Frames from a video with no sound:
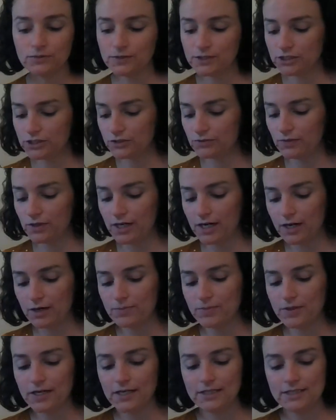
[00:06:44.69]
which is what our
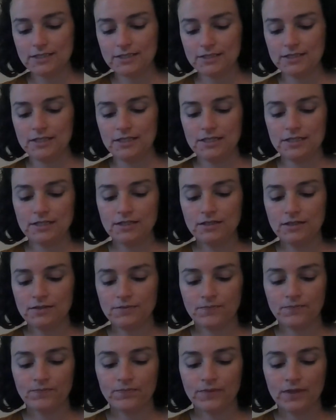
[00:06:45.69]
bodies need,
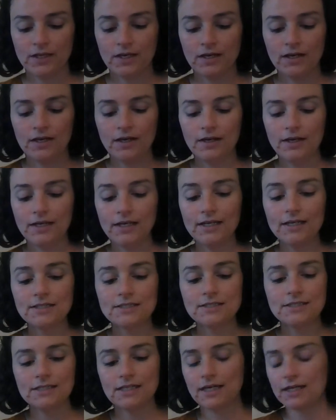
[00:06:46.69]

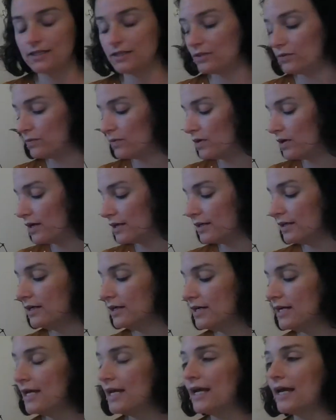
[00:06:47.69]
inside the water,
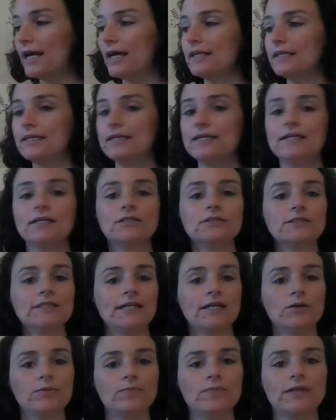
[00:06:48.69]
and the gills
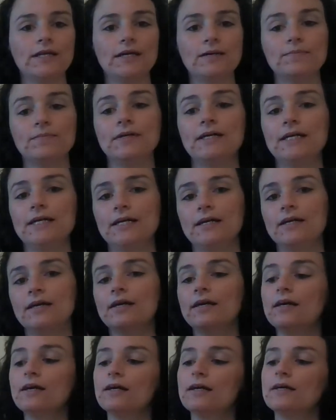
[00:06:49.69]
help them
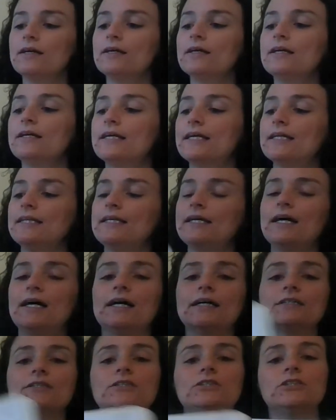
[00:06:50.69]
get the
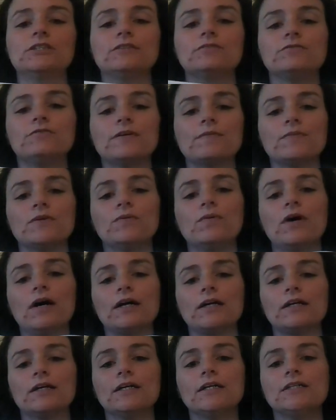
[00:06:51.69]
oxygen from the
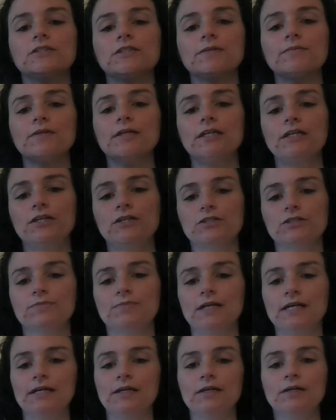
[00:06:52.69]
water. So I'm going to use
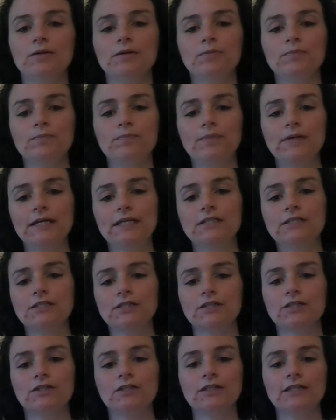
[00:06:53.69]
my big
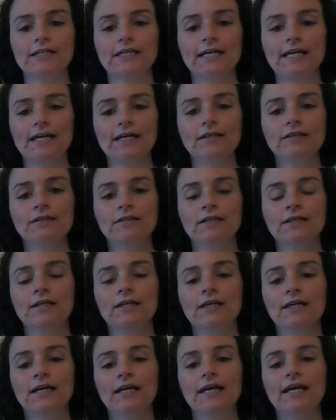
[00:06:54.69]
circle again,
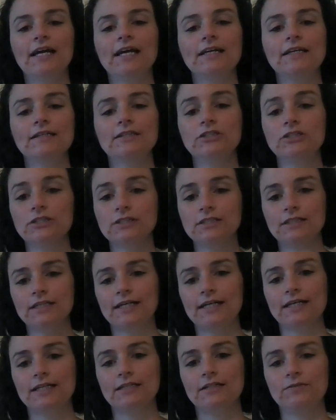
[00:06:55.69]
and just
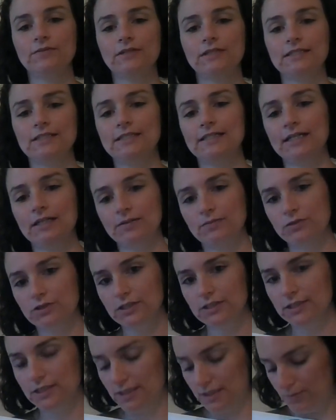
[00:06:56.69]
like I did with his tail, I'm
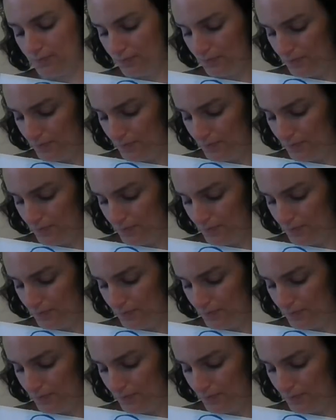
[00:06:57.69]
just going to